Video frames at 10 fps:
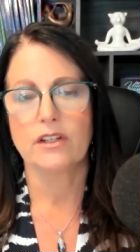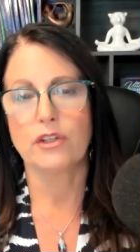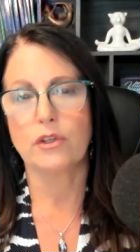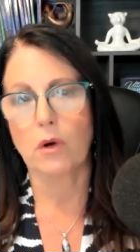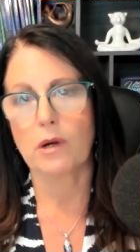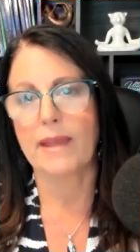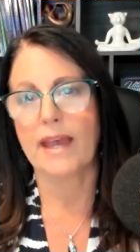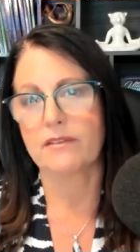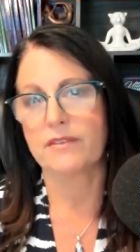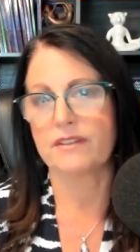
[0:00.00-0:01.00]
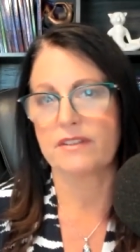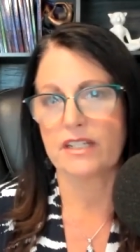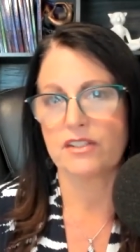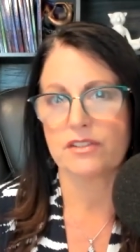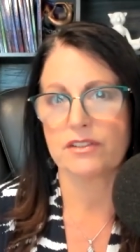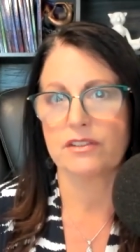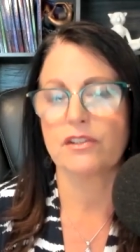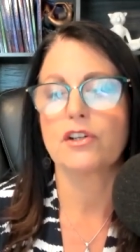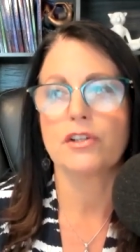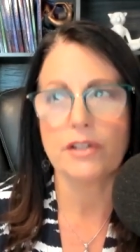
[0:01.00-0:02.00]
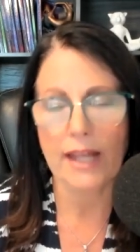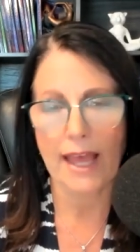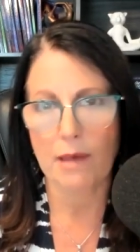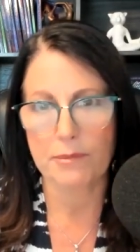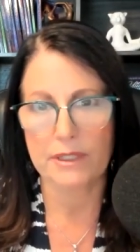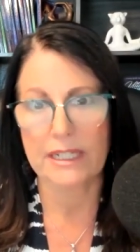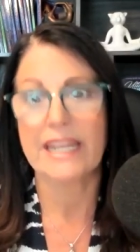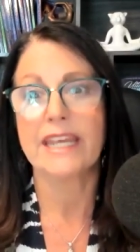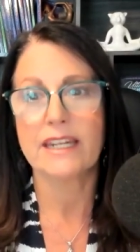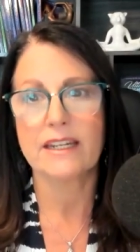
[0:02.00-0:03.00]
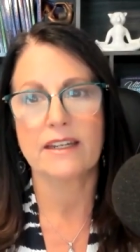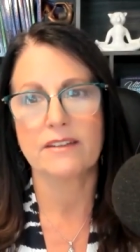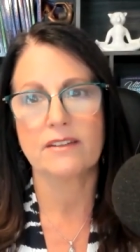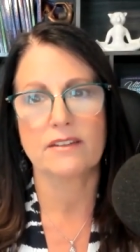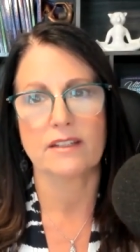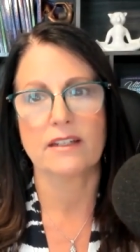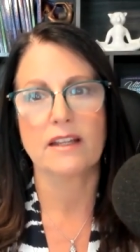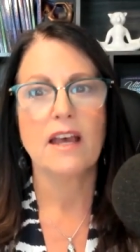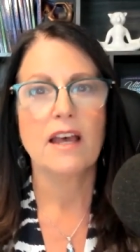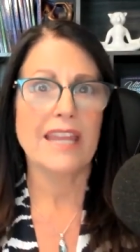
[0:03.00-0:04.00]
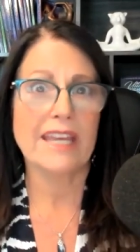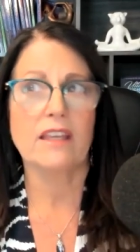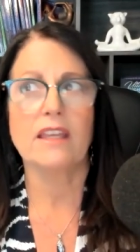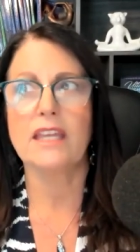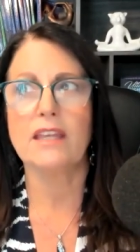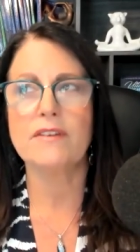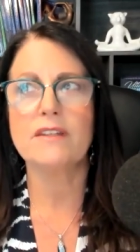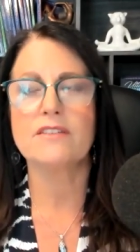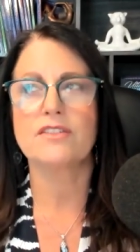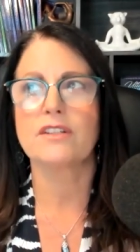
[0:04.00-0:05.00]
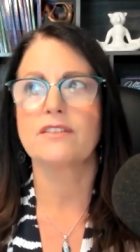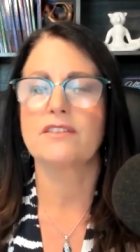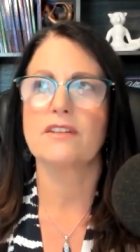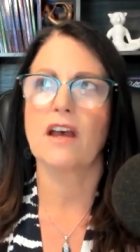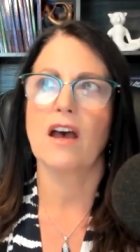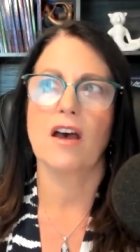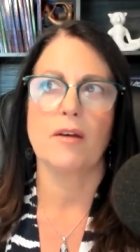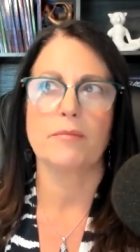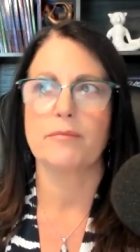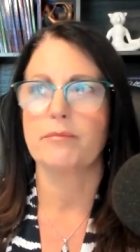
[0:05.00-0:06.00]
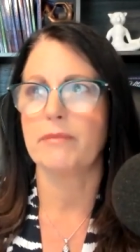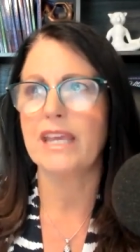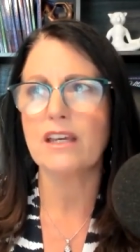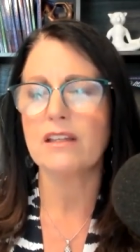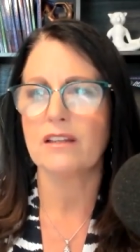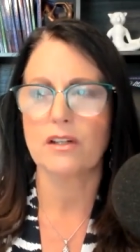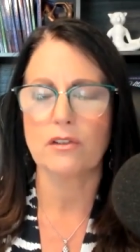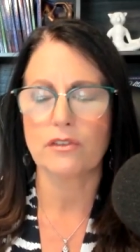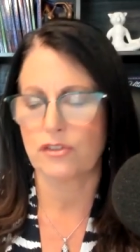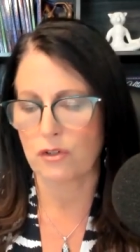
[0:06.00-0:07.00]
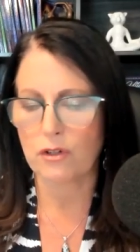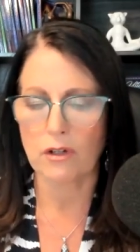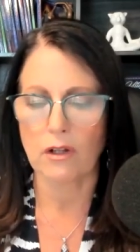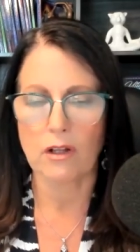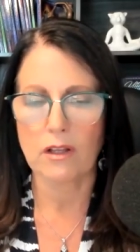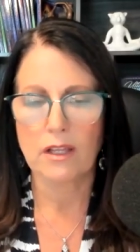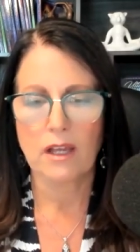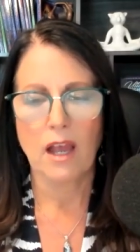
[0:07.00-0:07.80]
your manifestation could happen in an instant like even just um make a little journal